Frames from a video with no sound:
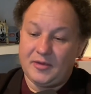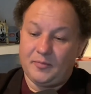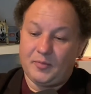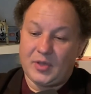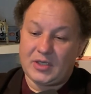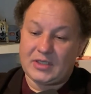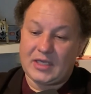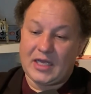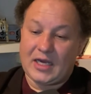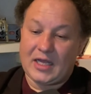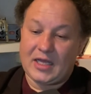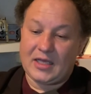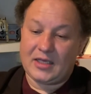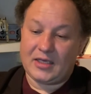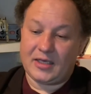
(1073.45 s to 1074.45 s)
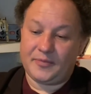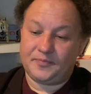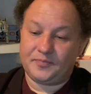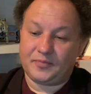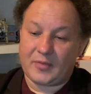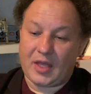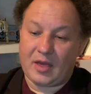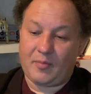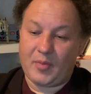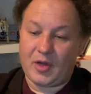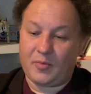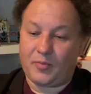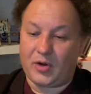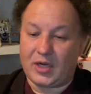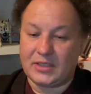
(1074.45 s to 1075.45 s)
but at a better
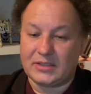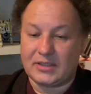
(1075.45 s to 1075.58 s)
price